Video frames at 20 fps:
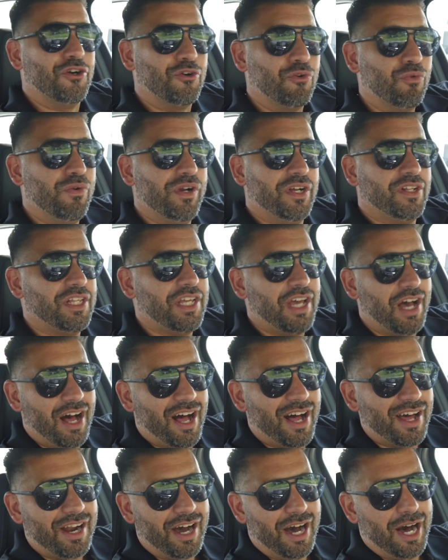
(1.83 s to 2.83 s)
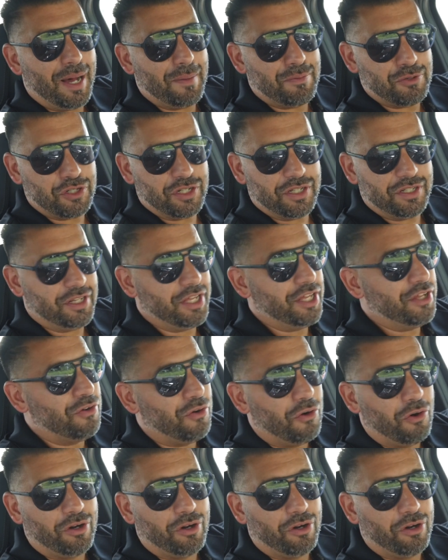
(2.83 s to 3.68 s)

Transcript: a really hot option in